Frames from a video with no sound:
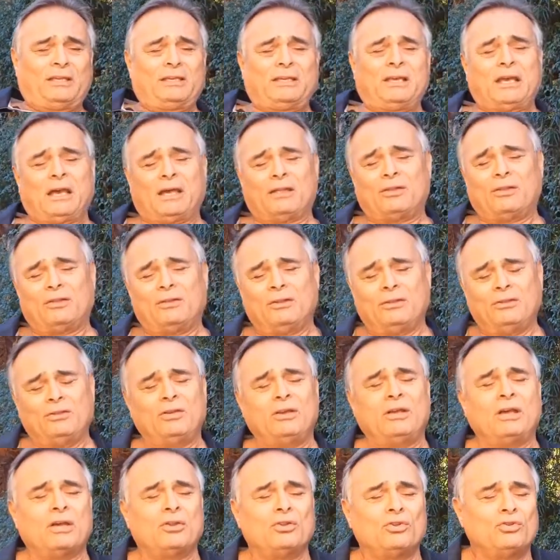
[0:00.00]
You got
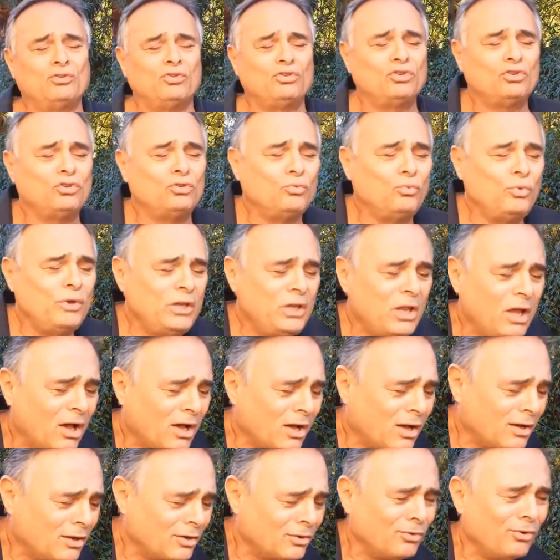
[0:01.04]
to
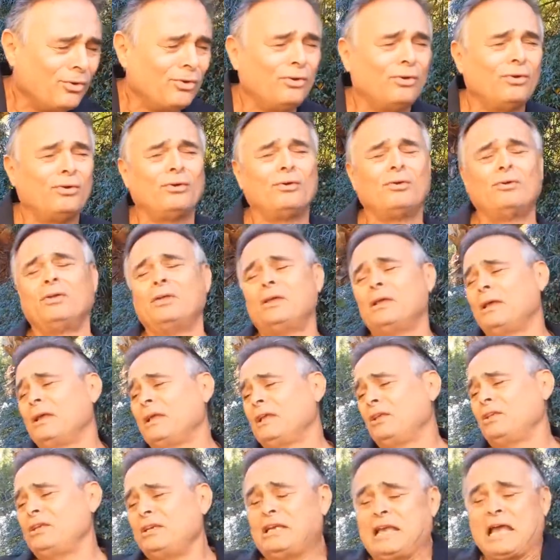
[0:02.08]
sweetheart,
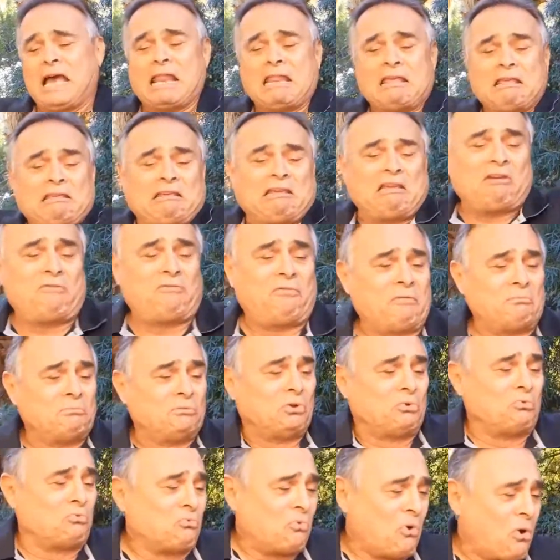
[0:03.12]
you got to give
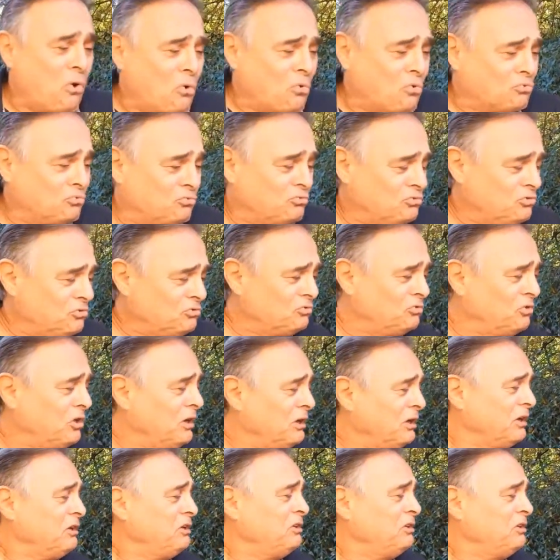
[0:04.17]
them the rose.